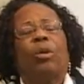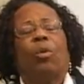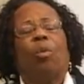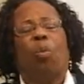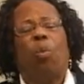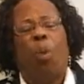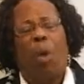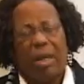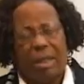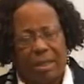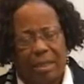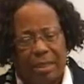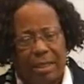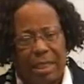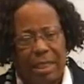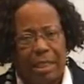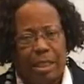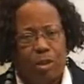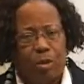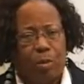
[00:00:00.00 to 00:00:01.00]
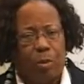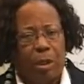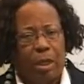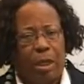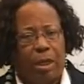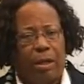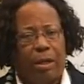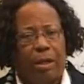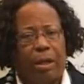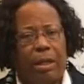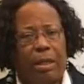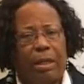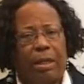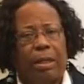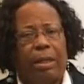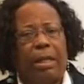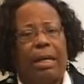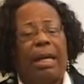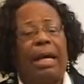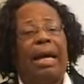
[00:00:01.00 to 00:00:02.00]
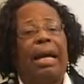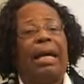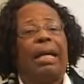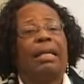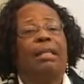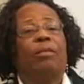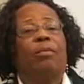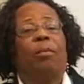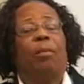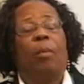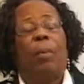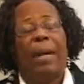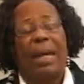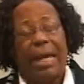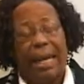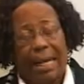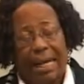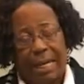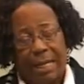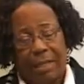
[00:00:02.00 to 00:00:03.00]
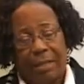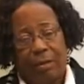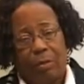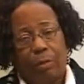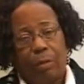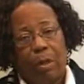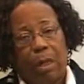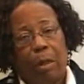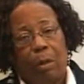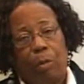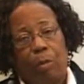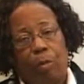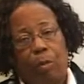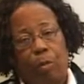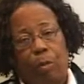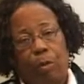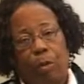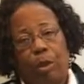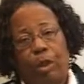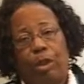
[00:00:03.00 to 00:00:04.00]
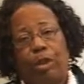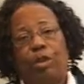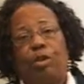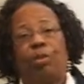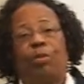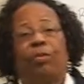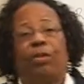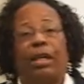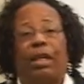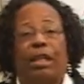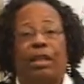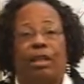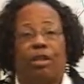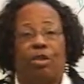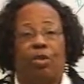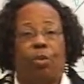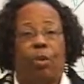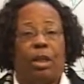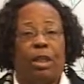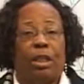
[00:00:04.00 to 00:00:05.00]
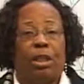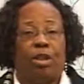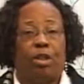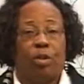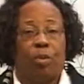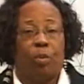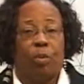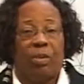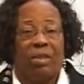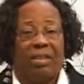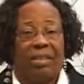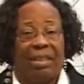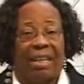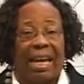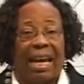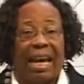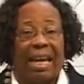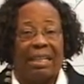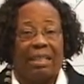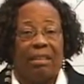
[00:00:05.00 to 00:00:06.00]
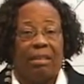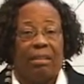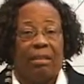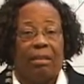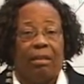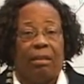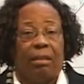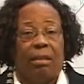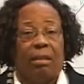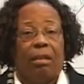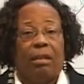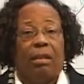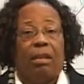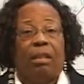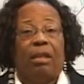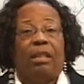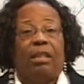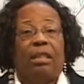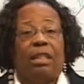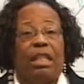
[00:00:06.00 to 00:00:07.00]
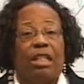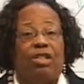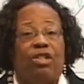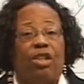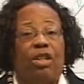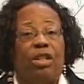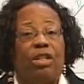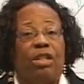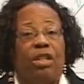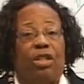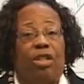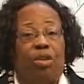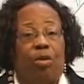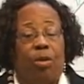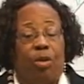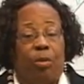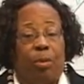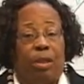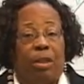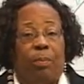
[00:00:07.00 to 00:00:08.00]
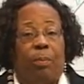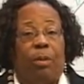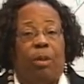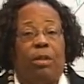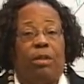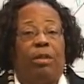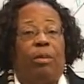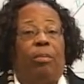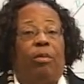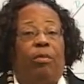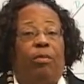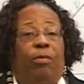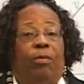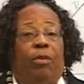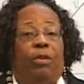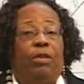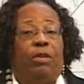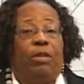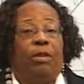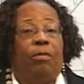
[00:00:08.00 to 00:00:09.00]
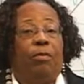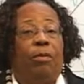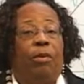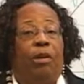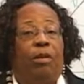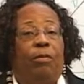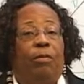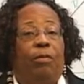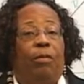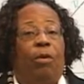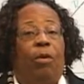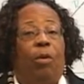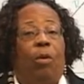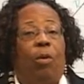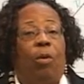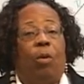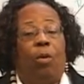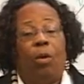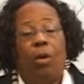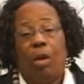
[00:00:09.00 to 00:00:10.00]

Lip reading: What did you learn? And where in the real world you think you can use that. Teachers, you're responsible first of all for